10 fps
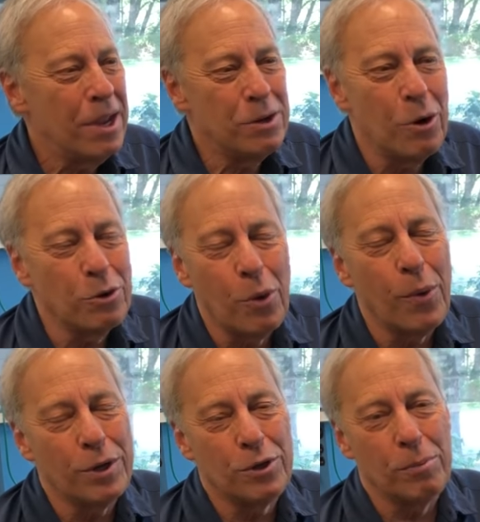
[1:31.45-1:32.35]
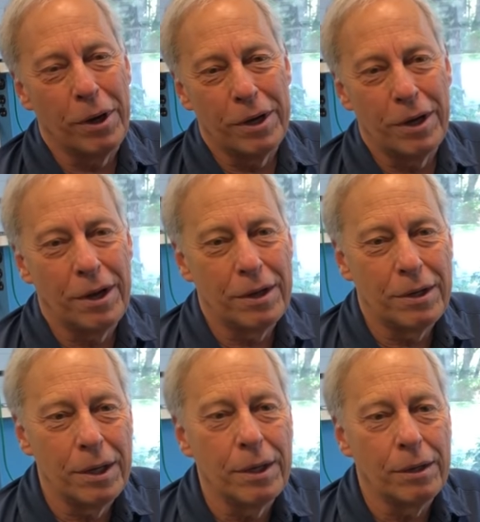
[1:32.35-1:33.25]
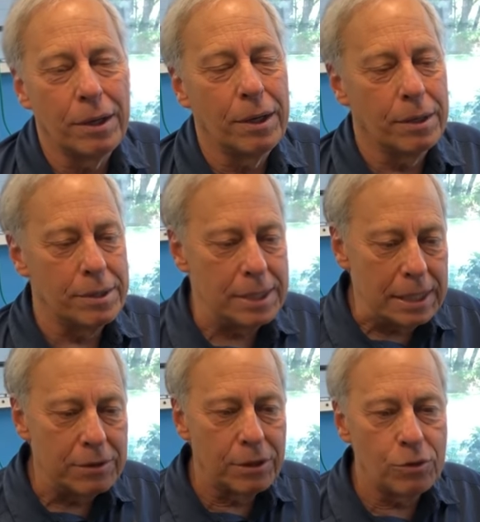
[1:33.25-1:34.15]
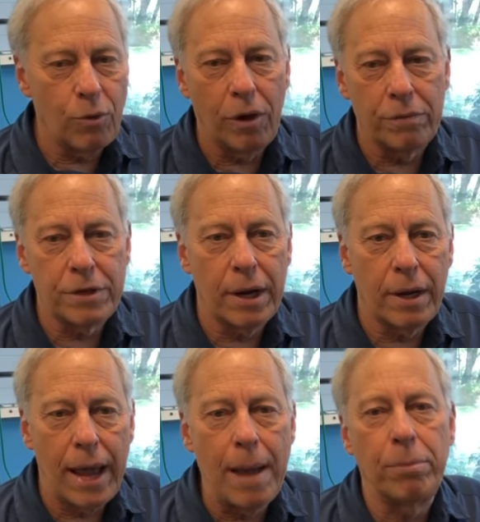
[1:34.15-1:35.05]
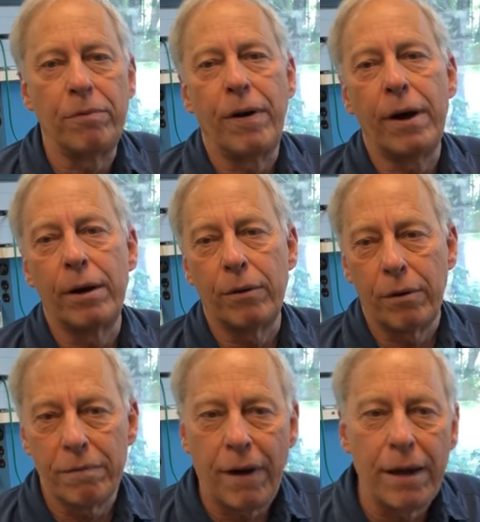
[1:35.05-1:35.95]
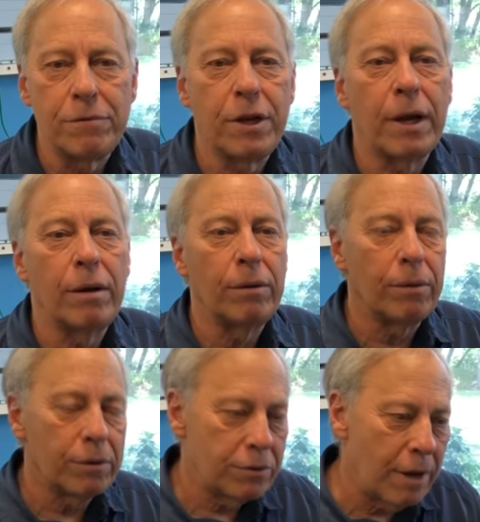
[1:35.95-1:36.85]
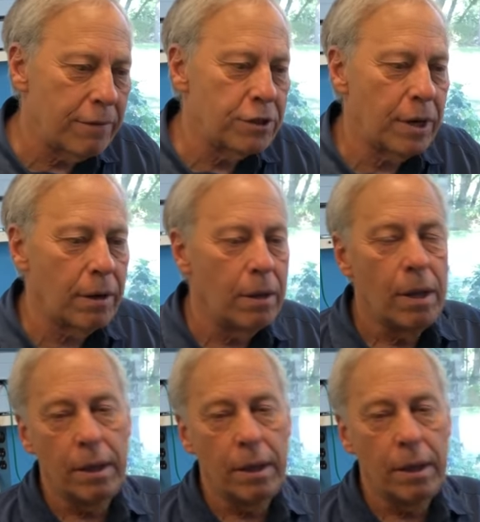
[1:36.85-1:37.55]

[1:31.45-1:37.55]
Don't, don't waste your money on it. Get a, get a decent 12 channel amplifier or a 5 channel or a 7 channel.